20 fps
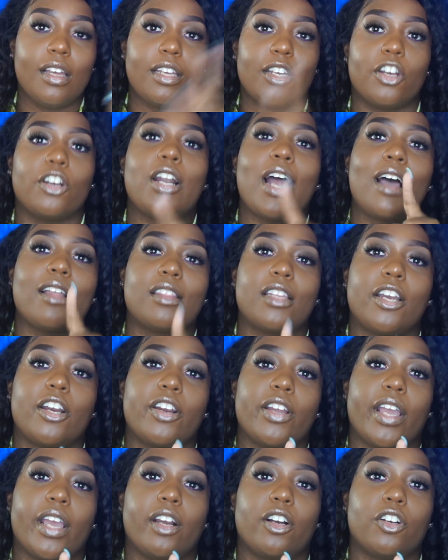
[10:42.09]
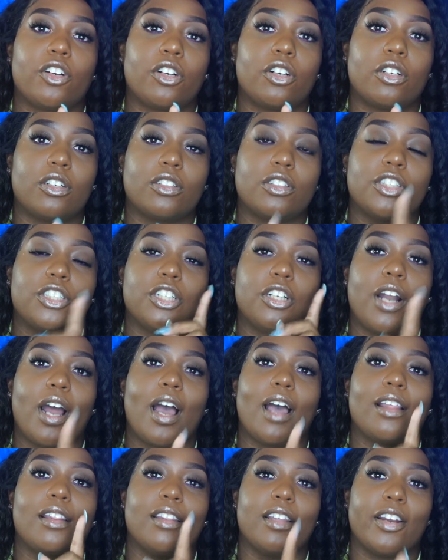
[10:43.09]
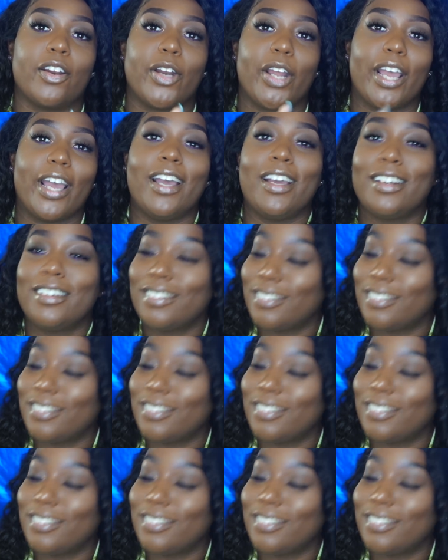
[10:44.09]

You're not there yet, girl. You're not there yet.